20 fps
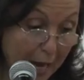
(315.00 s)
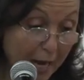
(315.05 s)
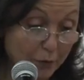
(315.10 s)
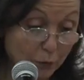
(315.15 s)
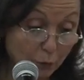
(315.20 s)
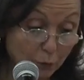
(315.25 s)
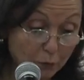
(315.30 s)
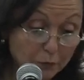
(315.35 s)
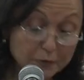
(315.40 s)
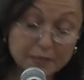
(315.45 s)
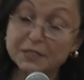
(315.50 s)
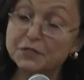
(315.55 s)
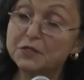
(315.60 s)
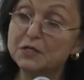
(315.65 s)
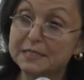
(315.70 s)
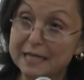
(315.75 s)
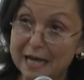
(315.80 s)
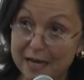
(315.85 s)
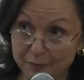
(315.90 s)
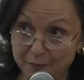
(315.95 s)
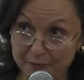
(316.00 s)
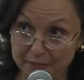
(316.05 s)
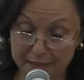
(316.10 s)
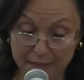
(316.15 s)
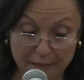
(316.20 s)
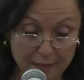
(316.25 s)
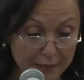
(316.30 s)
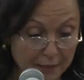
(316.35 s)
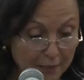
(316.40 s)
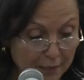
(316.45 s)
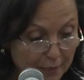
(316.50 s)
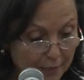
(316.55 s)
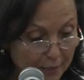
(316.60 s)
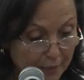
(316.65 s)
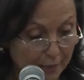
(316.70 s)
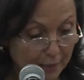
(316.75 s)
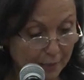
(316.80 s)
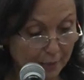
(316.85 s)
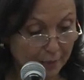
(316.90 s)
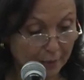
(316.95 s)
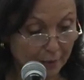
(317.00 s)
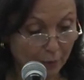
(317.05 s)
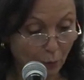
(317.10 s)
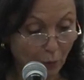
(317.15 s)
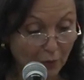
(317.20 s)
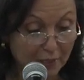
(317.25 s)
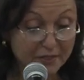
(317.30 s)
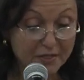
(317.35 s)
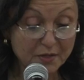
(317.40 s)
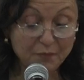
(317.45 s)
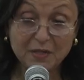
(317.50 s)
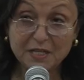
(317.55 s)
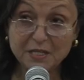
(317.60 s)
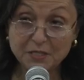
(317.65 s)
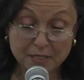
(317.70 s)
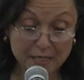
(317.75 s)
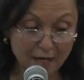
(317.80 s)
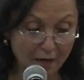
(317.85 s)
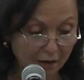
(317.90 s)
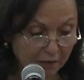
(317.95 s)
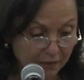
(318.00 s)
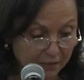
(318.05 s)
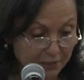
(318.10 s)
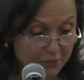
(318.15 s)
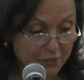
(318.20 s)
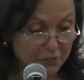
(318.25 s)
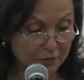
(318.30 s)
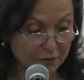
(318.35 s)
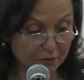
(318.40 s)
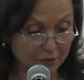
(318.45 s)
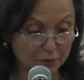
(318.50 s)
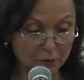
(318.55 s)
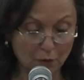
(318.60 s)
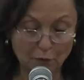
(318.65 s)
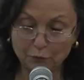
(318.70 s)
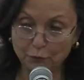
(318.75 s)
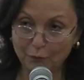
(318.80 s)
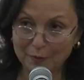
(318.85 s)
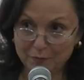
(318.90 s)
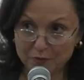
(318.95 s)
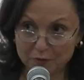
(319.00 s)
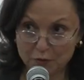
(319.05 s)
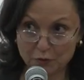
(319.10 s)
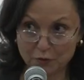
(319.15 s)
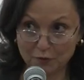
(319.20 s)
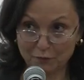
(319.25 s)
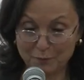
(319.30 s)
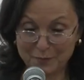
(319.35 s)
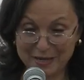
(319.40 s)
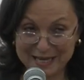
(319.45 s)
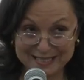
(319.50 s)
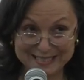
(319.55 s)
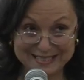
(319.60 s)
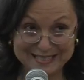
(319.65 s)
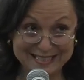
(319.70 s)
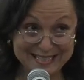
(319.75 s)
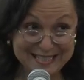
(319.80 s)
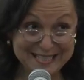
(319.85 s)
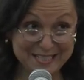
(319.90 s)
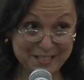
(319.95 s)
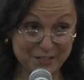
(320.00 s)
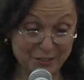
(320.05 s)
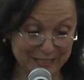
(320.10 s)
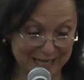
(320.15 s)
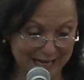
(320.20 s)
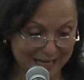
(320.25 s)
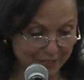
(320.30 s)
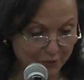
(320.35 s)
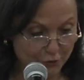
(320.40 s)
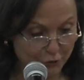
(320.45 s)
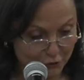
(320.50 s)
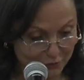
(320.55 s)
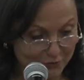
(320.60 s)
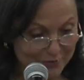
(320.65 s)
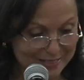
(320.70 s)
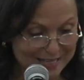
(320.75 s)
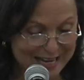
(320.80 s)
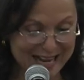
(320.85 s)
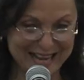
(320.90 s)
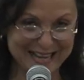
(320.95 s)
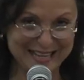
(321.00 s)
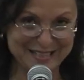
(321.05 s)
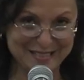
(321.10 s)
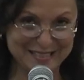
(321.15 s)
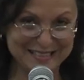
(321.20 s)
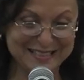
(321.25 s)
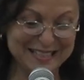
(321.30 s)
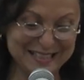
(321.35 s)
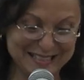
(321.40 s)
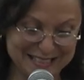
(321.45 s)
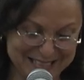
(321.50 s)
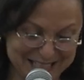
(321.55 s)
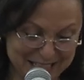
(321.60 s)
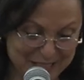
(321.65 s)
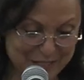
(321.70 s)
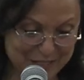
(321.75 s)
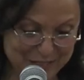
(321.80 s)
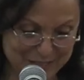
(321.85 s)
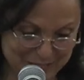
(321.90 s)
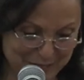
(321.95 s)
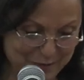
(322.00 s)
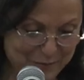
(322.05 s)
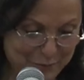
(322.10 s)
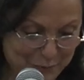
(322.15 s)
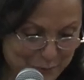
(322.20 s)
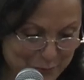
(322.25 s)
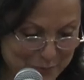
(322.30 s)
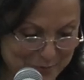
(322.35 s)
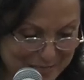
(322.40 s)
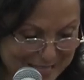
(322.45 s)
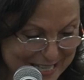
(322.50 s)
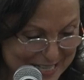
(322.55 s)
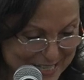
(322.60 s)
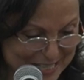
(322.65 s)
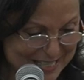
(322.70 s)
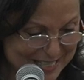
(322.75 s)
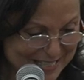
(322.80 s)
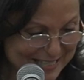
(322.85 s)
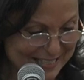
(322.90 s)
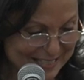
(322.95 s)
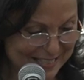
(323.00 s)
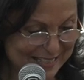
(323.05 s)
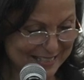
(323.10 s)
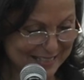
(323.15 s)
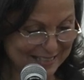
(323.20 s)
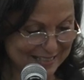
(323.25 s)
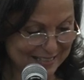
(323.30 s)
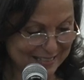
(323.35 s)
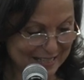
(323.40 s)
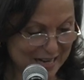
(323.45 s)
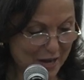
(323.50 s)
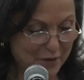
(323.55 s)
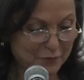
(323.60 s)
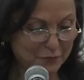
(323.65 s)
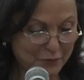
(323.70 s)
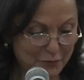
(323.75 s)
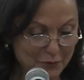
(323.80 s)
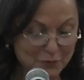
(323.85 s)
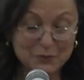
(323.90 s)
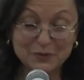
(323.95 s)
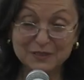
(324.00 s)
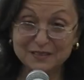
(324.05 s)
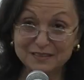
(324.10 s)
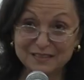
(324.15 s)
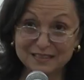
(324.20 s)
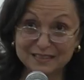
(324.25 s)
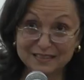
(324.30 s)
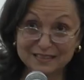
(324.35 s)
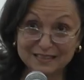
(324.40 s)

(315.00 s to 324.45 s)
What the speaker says: And all this is happening while the media arsenal of weapons of mass distraction and disinformation have fueled